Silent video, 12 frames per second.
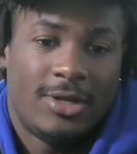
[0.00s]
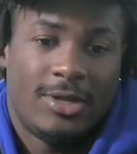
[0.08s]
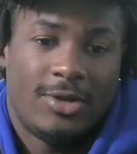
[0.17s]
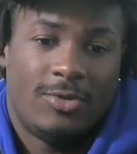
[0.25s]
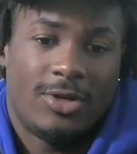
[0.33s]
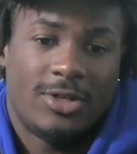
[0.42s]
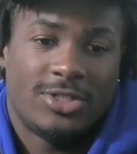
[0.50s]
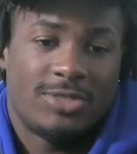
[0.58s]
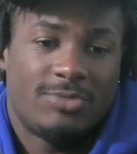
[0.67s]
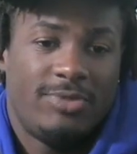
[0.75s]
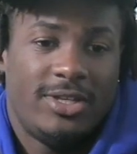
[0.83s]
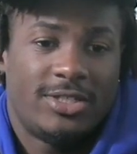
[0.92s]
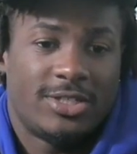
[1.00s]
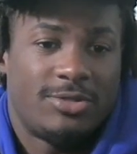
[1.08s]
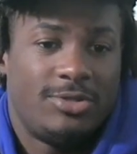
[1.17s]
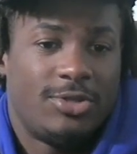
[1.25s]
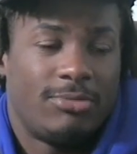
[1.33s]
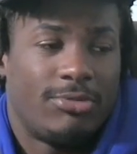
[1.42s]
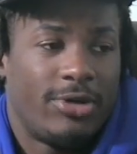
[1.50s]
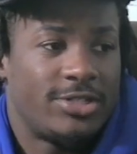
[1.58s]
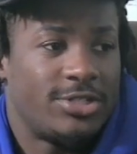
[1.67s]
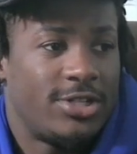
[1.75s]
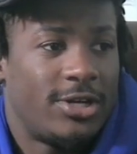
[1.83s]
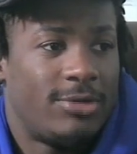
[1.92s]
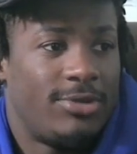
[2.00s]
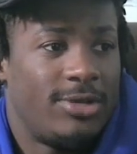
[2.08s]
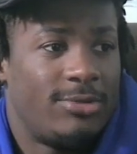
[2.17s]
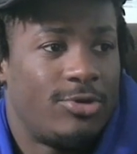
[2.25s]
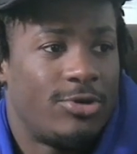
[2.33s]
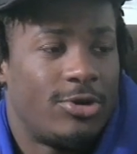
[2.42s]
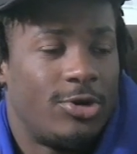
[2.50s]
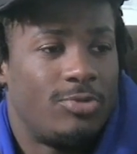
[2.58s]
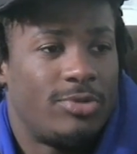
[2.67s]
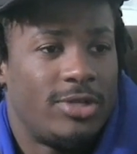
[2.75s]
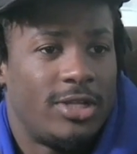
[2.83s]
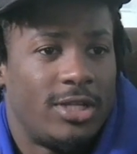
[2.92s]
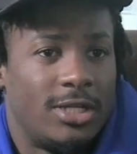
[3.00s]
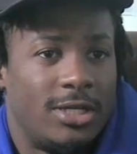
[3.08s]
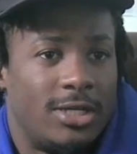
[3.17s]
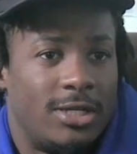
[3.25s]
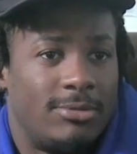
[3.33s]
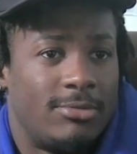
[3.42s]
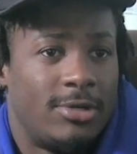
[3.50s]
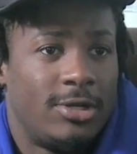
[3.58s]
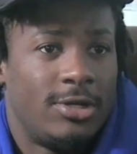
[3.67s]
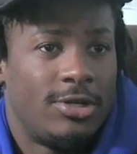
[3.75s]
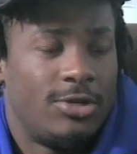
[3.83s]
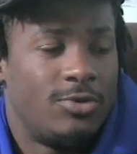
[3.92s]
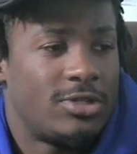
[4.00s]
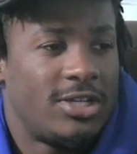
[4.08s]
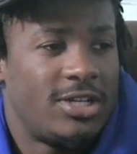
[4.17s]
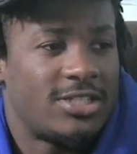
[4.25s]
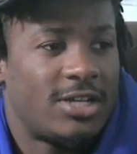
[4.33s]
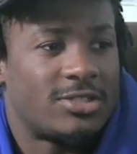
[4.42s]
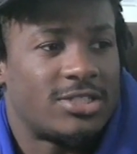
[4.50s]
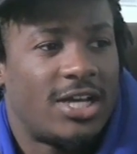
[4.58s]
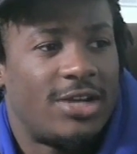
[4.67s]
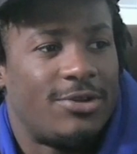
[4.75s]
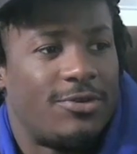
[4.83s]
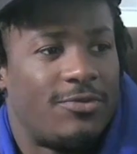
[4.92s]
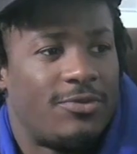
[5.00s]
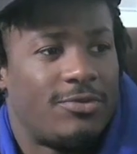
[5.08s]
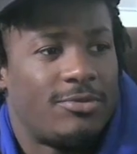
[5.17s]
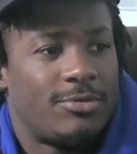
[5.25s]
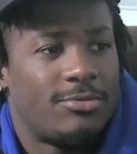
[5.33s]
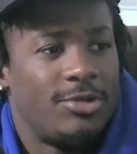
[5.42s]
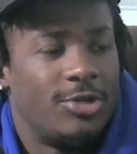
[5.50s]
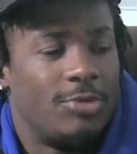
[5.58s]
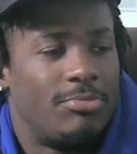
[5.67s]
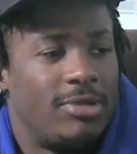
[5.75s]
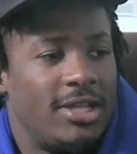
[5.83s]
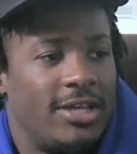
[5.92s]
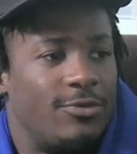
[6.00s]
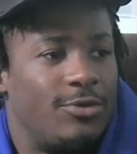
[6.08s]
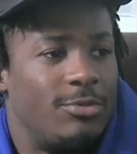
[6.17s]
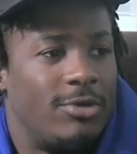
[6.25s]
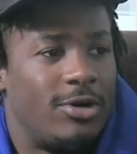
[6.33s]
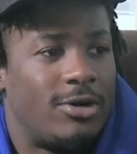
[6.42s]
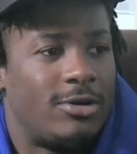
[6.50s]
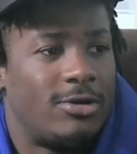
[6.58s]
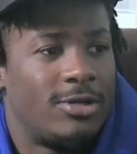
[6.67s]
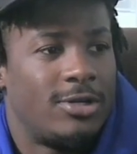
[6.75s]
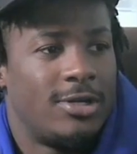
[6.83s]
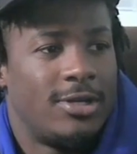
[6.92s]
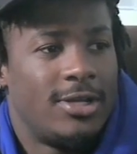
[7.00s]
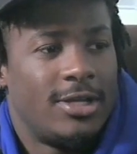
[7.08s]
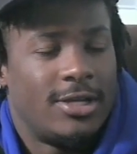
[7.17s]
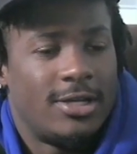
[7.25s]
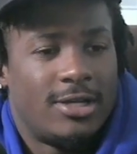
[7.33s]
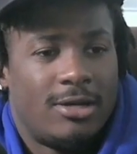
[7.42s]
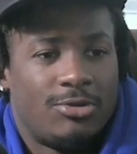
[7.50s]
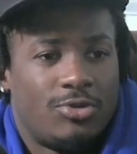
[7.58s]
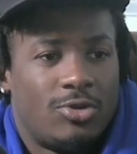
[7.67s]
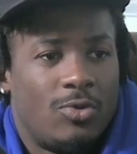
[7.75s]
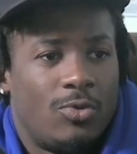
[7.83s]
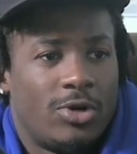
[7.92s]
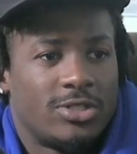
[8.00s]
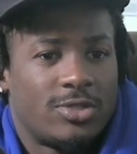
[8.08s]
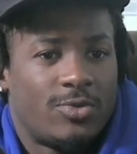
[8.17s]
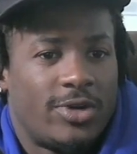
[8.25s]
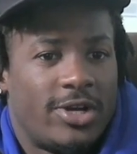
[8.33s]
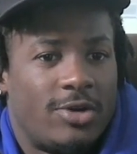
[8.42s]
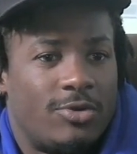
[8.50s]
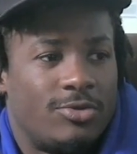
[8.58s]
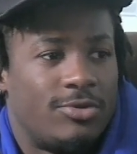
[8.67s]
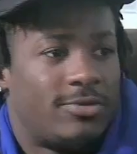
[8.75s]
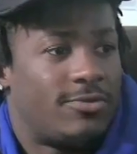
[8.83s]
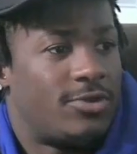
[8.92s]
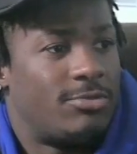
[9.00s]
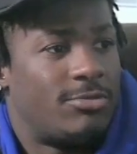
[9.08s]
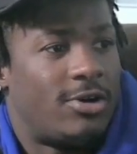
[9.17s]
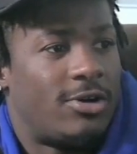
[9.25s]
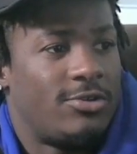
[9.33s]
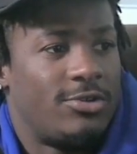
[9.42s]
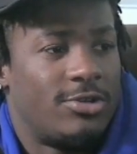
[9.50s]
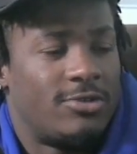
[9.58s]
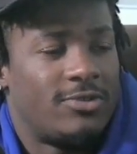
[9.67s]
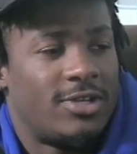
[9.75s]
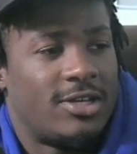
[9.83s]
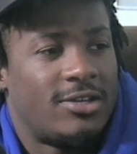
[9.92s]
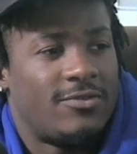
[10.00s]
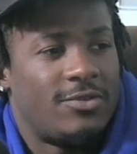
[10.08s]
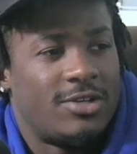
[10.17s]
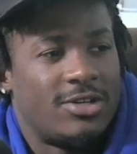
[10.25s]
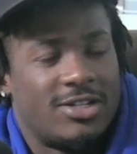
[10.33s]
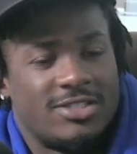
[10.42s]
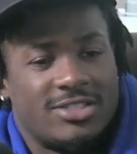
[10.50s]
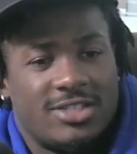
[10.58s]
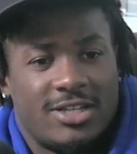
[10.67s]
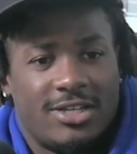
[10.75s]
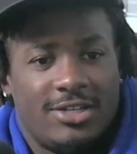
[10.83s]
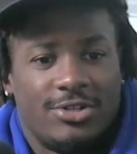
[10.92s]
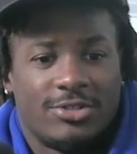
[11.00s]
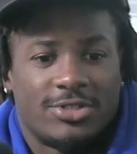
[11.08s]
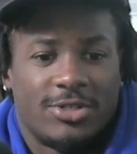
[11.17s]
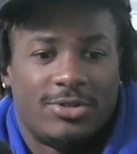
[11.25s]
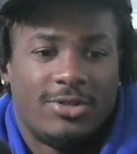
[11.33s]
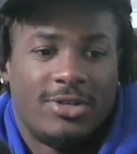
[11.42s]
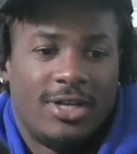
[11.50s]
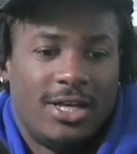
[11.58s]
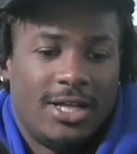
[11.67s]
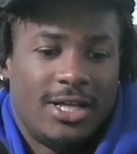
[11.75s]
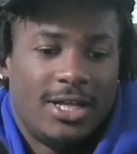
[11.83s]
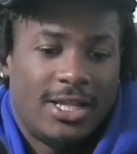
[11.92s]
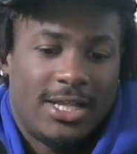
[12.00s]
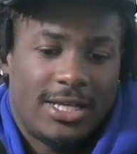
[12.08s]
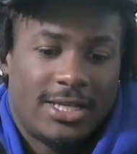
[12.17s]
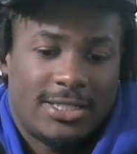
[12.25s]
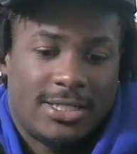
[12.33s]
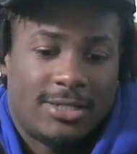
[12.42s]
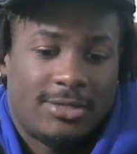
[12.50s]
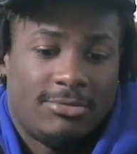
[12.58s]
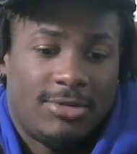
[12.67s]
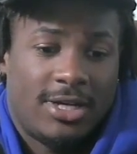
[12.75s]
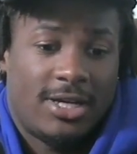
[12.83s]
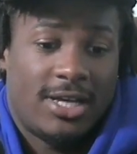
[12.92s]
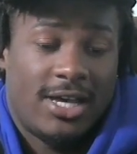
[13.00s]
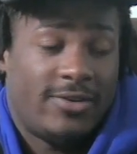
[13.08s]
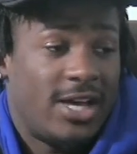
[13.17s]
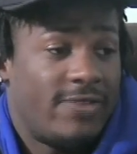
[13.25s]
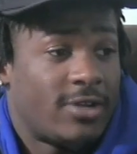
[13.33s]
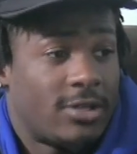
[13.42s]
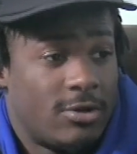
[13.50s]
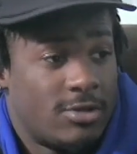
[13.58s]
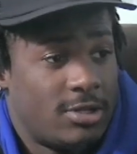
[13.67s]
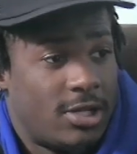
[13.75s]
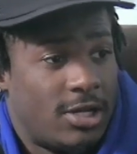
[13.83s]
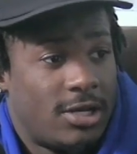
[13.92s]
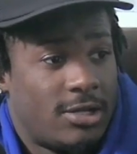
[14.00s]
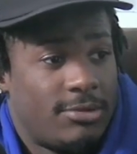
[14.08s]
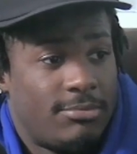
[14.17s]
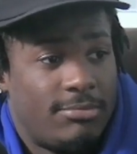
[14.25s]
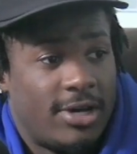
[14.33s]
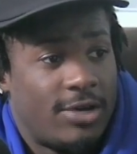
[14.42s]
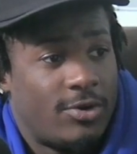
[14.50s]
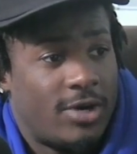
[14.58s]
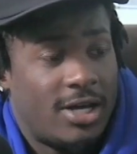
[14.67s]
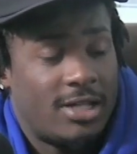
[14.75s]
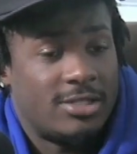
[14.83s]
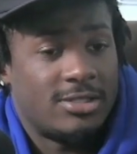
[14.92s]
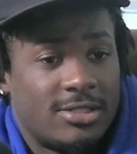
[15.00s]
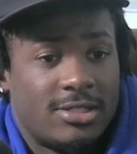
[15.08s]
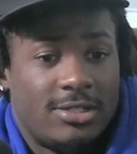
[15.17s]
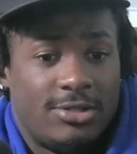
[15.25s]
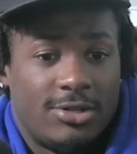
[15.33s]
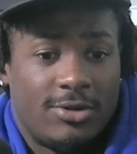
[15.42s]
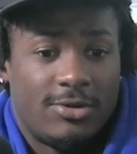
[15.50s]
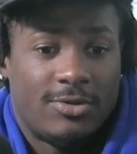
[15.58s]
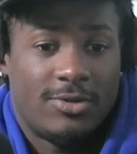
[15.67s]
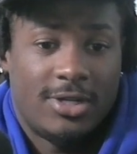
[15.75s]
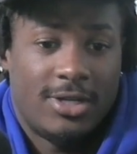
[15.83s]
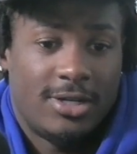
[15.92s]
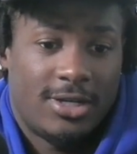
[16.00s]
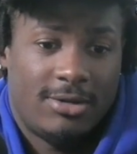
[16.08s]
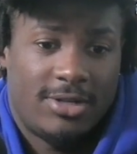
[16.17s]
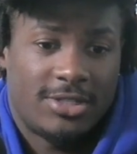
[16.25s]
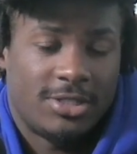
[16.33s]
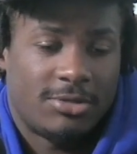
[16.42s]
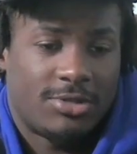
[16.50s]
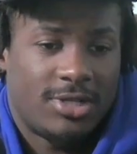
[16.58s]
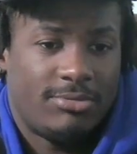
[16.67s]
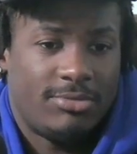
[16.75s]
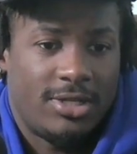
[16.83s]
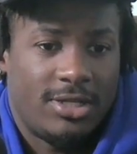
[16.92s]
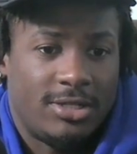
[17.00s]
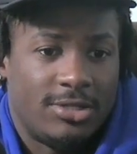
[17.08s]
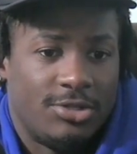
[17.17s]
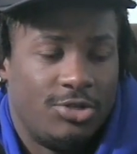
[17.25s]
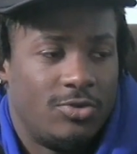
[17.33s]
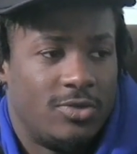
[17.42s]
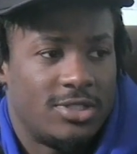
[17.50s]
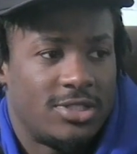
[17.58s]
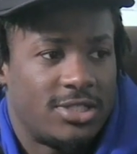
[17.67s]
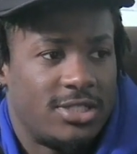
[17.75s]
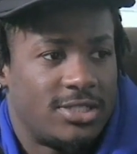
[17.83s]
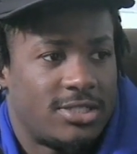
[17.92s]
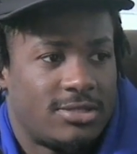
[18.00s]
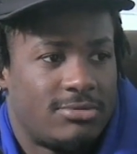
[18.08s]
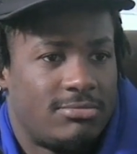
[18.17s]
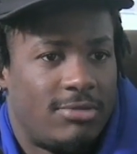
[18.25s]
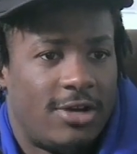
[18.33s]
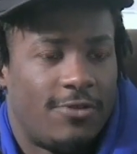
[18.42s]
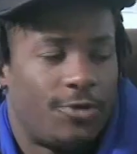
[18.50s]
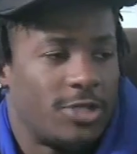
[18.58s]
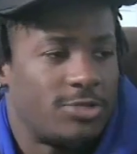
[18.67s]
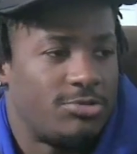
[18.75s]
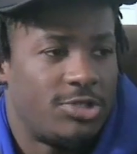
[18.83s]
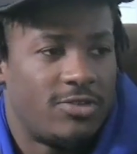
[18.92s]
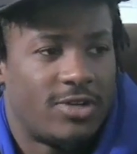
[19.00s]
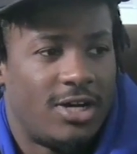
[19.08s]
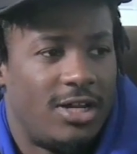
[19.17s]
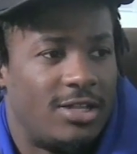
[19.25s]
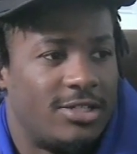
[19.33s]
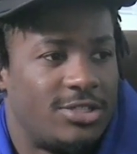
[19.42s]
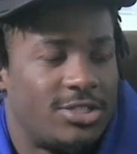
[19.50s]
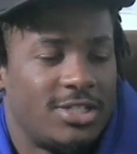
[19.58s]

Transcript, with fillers: well, just me, just you know, branching out, being more open, and um, doing things outside of you know playing football mm. um, doing works around football. You know that you can understand. You know, so like uh, I have I have a clothing line, Battle mm. Island. You right. know, um, that's something I've been doing since my freshman year of college.